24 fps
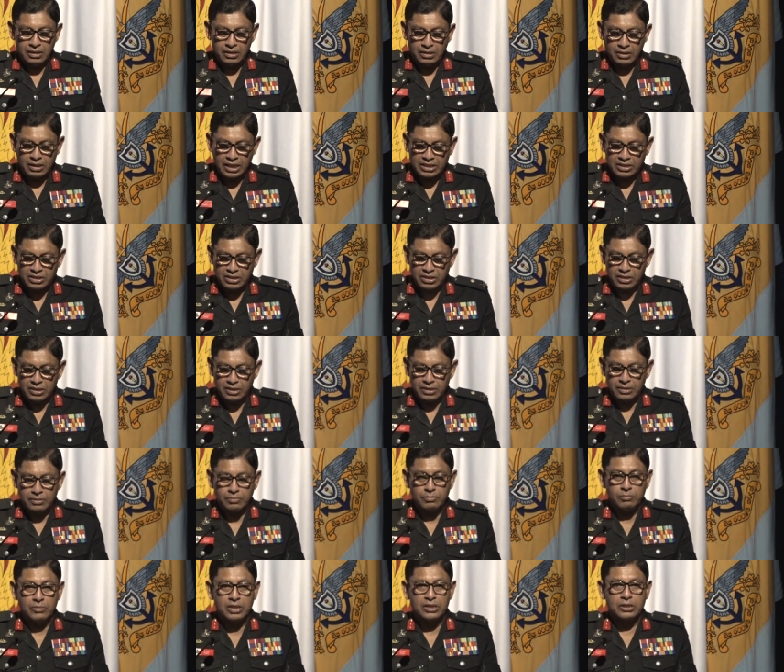
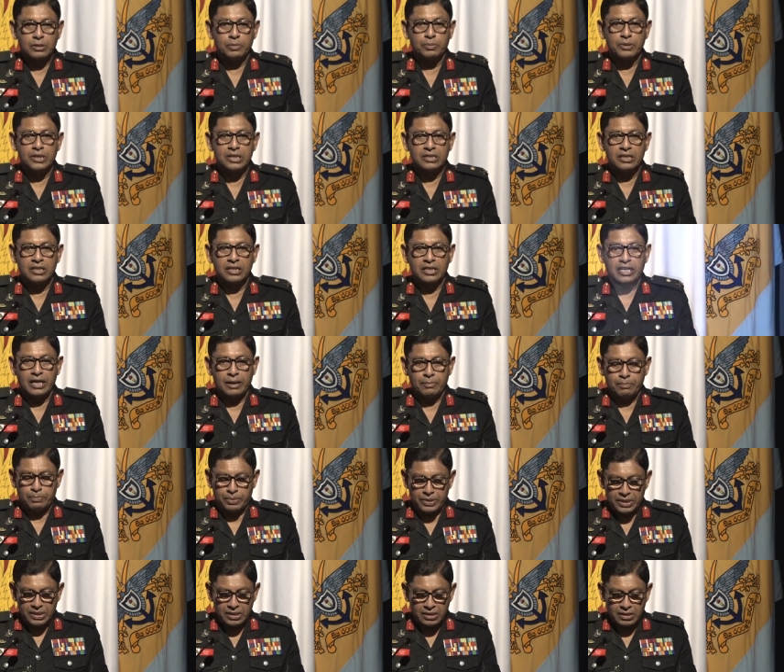Rector Metropolitan
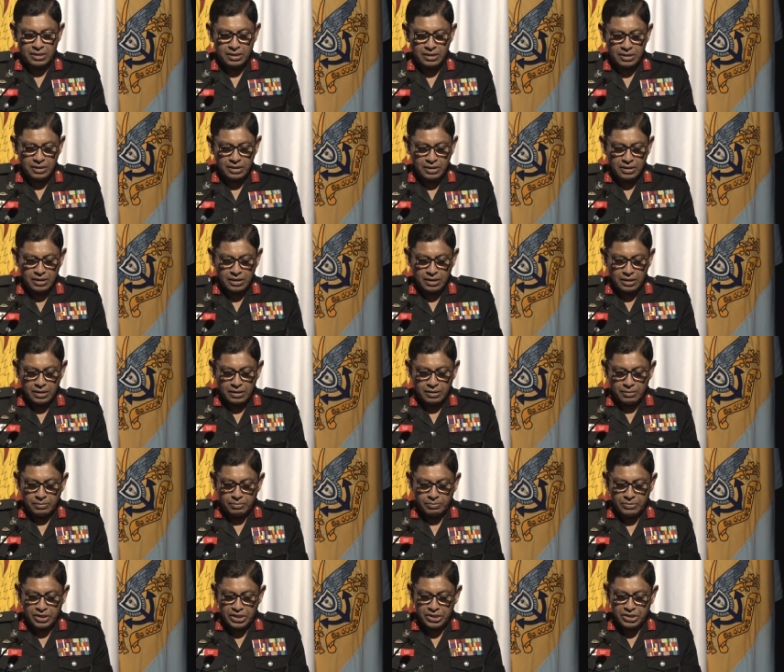Campus,
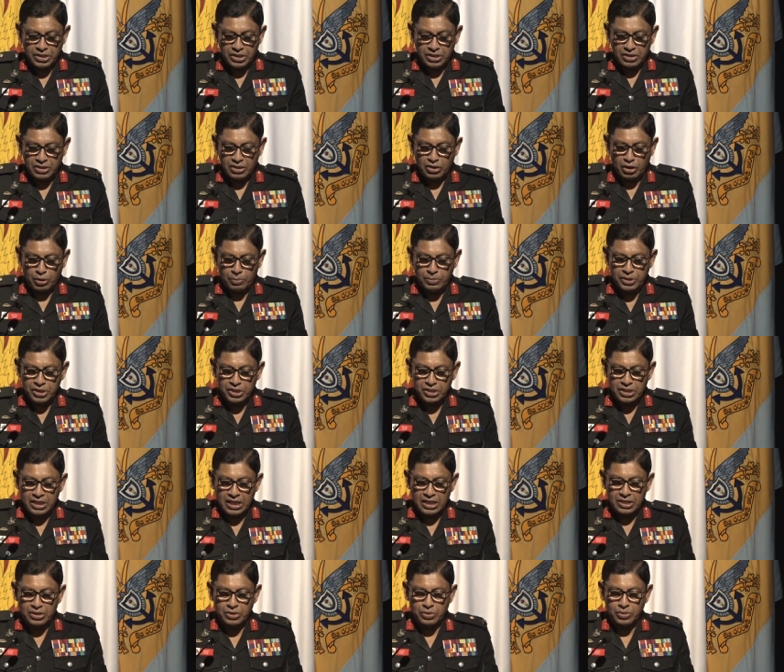Major General Robin
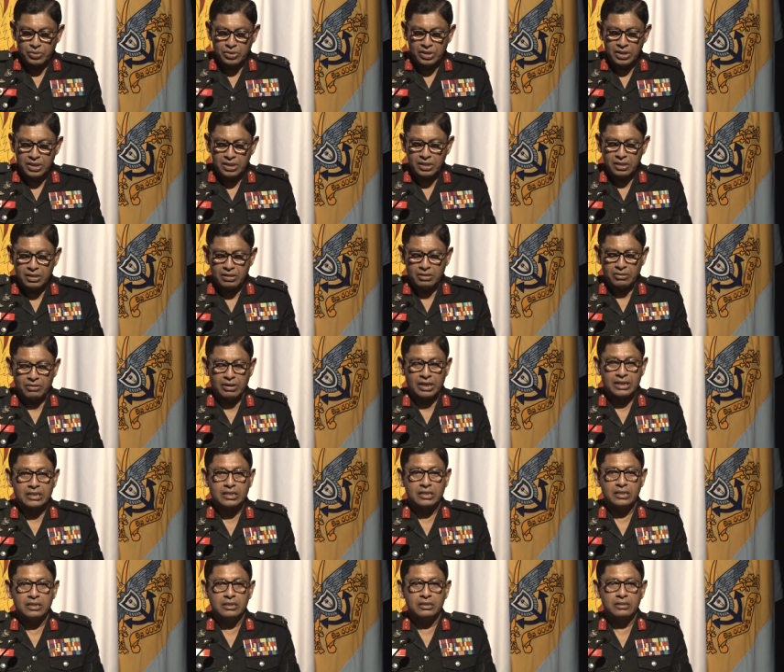Jayasurya,
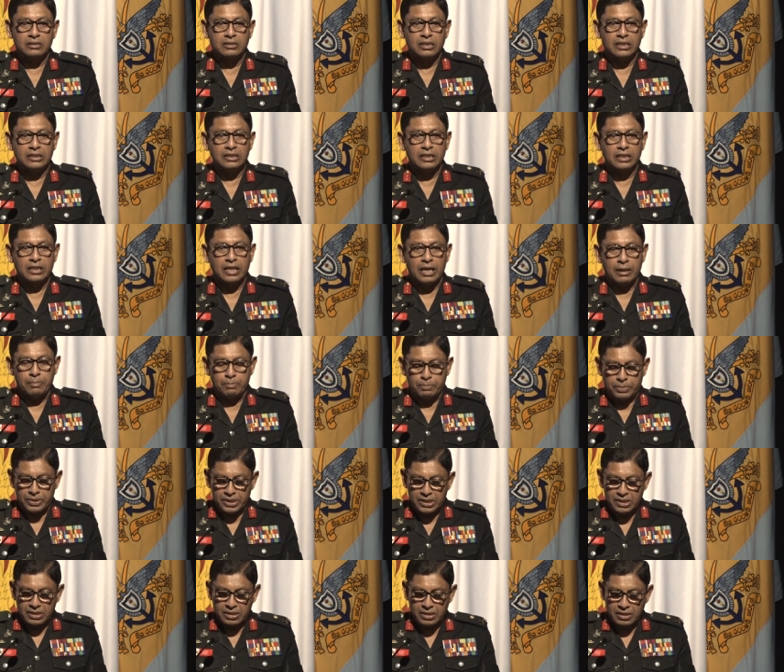Rector Southern
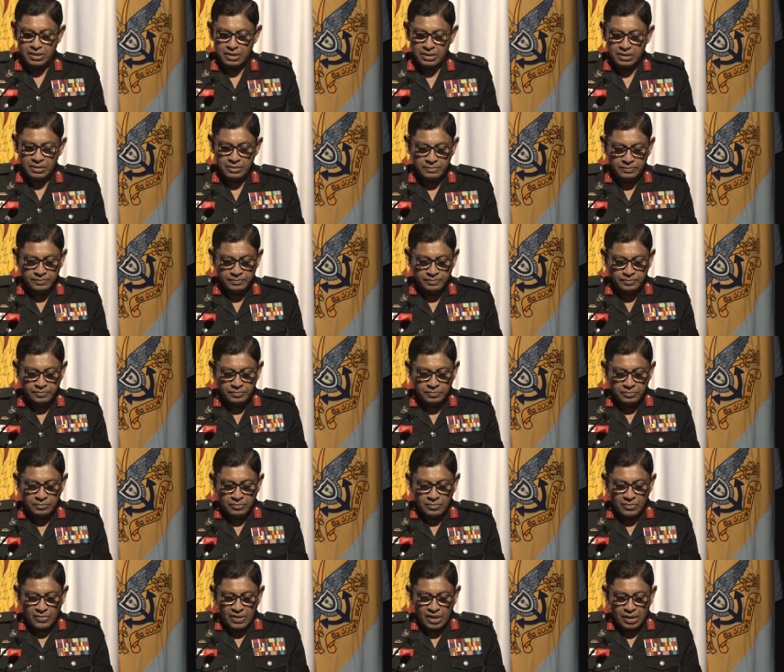Campus,
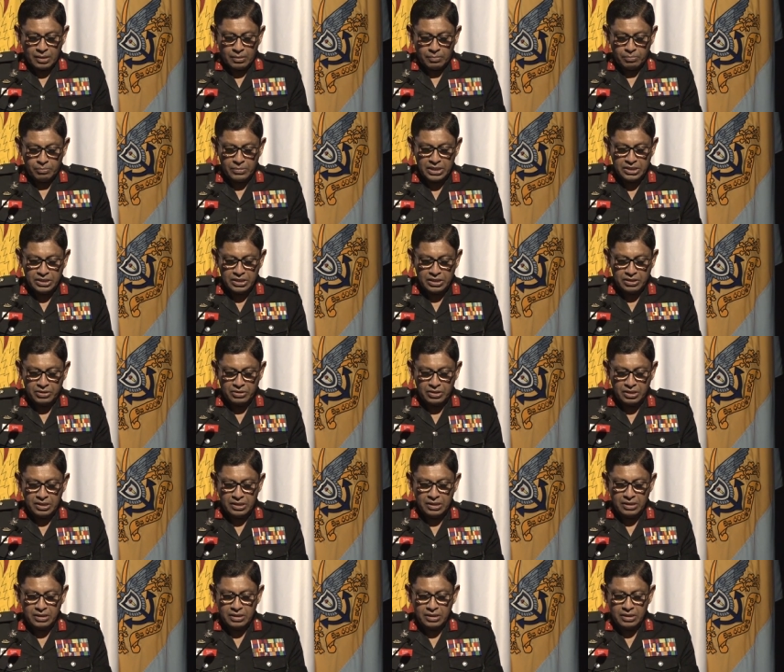Major
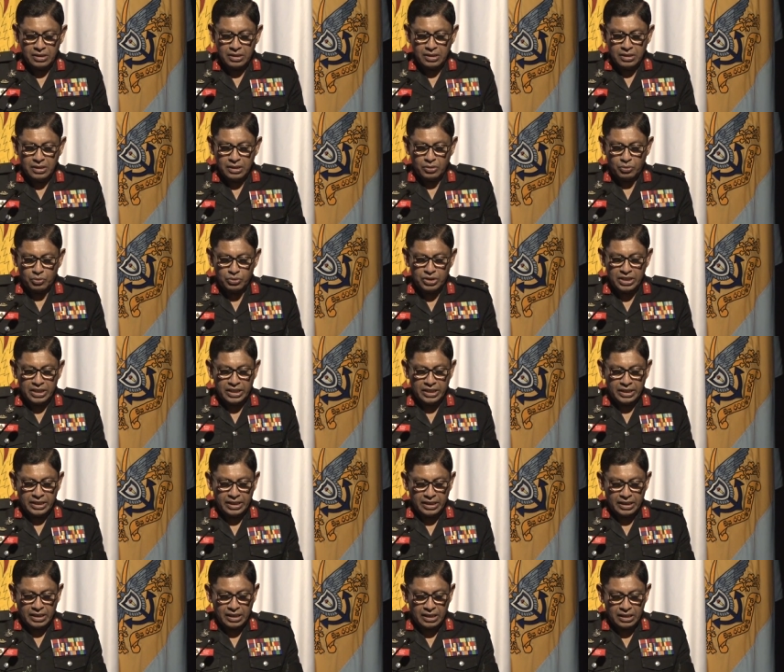General Udaya
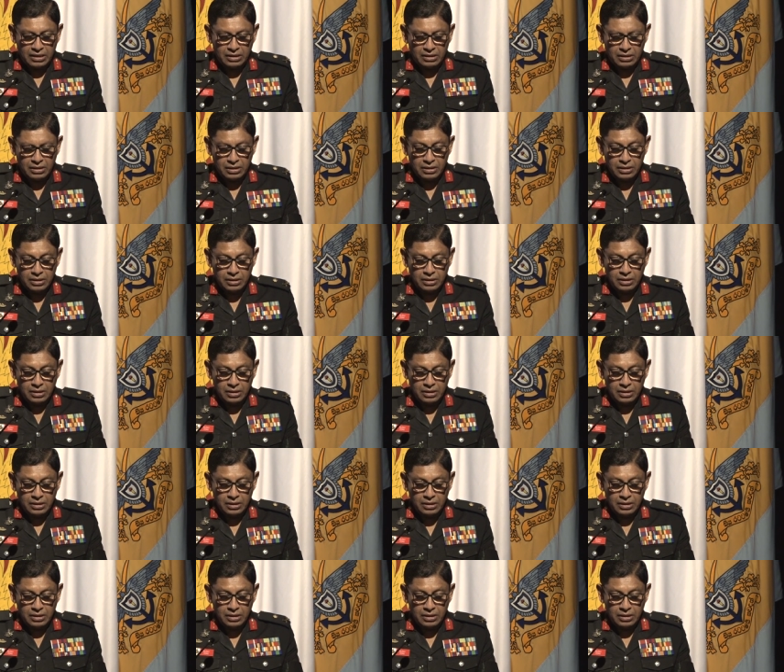Herath,